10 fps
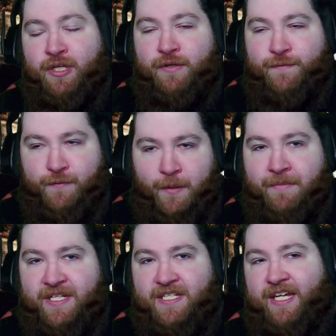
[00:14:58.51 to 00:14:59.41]
from
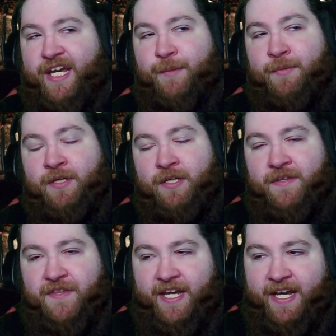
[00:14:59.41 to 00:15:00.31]
this game,
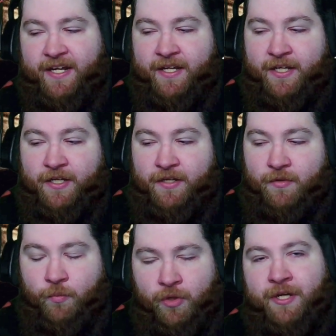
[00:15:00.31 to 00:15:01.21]
that
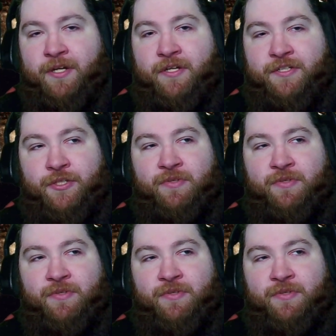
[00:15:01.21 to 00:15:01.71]
one, you